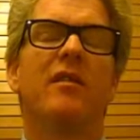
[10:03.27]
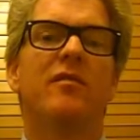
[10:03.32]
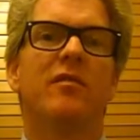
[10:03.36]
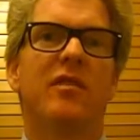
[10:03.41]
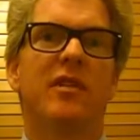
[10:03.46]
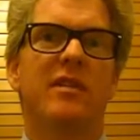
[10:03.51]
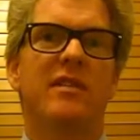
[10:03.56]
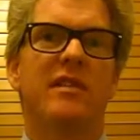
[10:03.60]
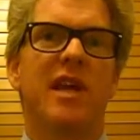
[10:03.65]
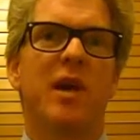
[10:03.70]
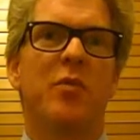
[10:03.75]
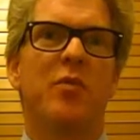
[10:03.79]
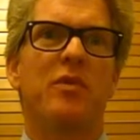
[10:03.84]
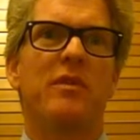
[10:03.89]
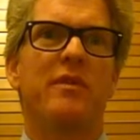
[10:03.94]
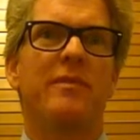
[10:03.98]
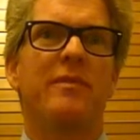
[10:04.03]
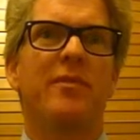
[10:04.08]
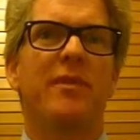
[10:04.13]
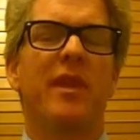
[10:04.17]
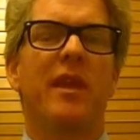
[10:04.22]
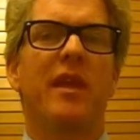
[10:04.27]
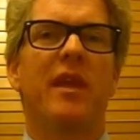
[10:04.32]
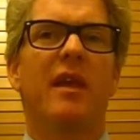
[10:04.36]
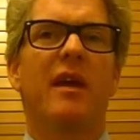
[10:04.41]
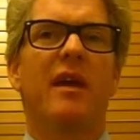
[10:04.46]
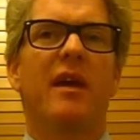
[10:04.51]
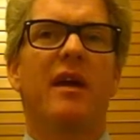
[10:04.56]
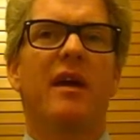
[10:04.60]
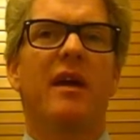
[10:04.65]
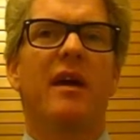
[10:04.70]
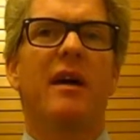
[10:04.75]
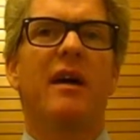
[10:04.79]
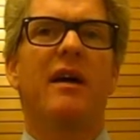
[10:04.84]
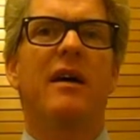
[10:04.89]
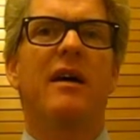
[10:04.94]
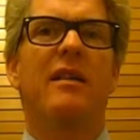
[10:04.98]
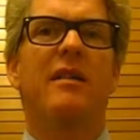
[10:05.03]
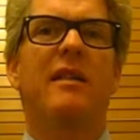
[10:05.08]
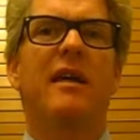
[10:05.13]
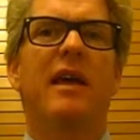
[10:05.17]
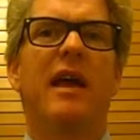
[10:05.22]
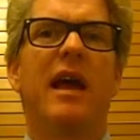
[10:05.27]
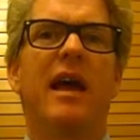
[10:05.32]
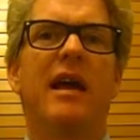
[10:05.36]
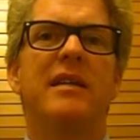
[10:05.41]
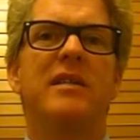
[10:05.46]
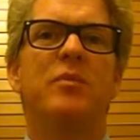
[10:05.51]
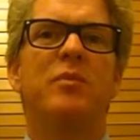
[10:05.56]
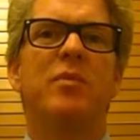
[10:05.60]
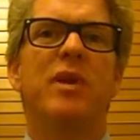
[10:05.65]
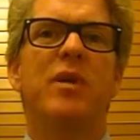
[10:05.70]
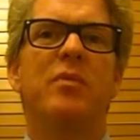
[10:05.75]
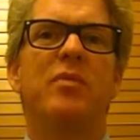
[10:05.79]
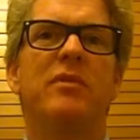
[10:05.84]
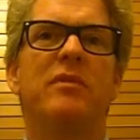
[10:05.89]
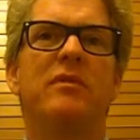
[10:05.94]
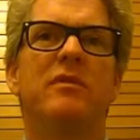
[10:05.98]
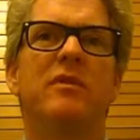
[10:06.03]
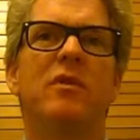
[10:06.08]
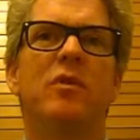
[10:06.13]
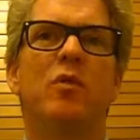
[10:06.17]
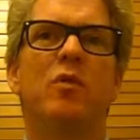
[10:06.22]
For example, they ask people,